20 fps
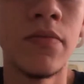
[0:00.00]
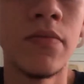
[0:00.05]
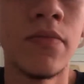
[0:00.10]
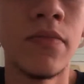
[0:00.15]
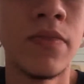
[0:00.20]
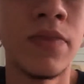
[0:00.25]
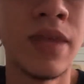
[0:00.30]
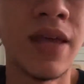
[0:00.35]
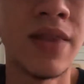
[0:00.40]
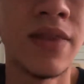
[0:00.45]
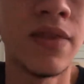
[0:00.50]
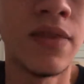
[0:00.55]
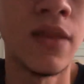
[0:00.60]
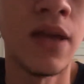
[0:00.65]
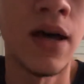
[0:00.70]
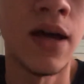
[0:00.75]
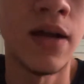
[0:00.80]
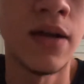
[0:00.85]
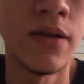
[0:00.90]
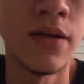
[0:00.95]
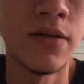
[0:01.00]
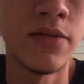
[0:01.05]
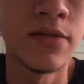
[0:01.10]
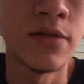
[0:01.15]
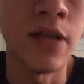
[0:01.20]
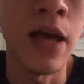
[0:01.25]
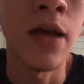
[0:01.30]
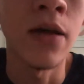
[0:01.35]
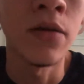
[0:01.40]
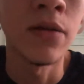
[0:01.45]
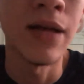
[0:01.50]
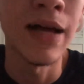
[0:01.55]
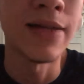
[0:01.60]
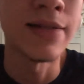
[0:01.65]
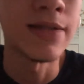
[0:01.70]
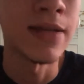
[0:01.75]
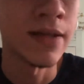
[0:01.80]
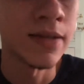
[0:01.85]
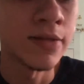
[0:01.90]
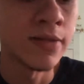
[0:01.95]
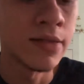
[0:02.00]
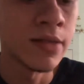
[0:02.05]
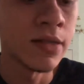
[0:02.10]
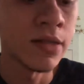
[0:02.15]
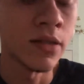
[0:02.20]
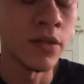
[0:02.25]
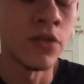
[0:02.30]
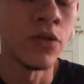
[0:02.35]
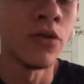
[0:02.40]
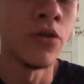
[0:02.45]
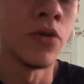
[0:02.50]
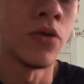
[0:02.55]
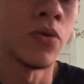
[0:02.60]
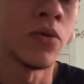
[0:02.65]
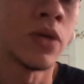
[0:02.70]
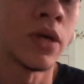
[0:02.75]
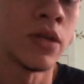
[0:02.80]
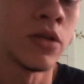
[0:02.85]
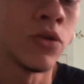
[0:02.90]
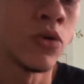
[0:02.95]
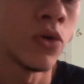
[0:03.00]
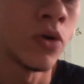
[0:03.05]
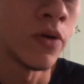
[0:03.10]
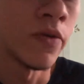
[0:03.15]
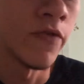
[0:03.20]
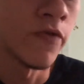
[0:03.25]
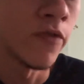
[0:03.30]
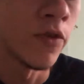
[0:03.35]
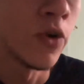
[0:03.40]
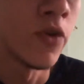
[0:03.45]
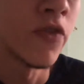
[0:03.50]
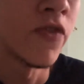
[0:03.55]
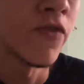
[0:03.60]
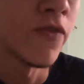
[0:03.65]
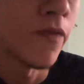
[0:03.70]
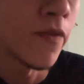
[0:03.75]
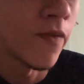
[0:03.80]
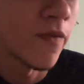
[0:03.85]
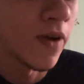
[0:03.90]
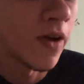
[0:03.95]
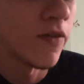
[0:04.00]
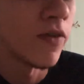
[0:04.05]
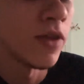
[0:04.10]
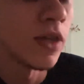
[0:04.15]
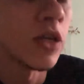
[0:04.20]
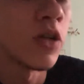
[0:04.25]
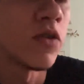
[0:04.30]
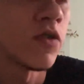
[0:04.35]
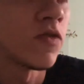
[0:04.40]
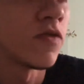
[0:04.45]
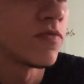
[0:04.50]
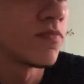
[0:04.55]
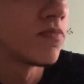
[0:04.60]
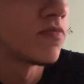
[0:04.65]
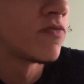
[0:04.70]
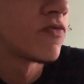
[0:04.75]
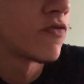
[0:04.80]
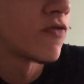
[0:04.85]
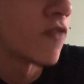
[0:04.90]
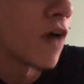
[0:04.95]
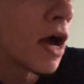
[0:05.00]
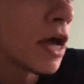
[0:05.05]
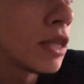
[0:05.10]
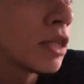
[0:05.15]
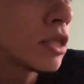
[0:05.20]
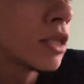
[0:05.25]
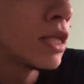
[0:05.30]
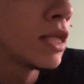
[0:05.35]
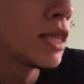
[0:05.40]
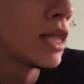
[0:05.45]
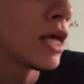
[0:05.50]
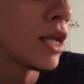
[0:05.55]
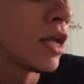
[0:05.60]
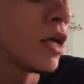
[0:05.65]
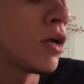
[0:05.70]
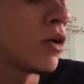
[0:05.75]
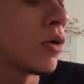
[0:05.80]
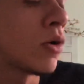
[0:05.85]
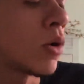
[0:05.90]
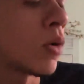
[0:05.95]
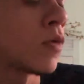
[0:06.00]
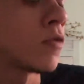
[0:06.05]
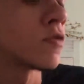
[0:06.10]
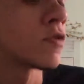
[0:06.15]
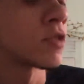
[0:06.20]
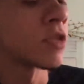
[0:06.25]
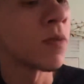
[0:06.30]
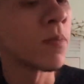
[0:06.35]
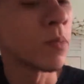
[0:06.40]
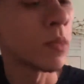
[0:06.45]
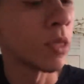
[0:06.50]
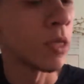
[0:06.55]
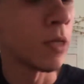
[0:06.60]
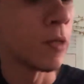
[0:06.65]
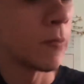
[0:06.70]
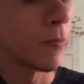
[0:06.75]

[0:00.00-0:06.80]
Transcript: that cycle has ended. That you're I feel like you're finally letting go of something